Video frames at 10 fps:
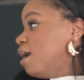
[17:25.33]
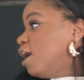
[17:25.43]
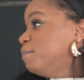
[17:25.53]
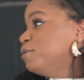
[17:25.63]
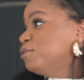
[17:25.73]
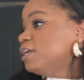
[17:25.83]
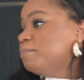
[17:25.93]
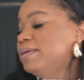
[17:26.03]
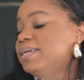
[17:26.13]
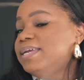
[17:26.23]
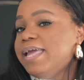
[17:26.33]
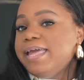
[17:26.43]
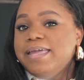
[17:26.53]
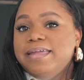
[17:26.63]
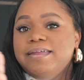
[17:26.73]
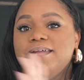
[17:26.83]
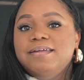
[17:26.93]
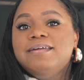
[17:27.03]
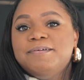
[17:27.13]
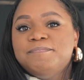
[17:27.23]
are building me a
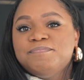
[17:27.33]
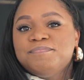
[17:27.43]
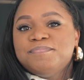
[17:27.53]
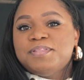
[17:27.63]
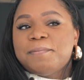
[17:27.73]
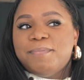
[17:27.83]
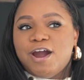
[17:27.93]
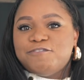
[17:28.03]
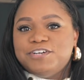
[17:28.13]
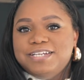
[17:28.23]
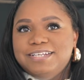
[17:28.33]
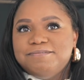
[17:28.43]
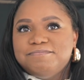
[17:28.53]
bar for Dean.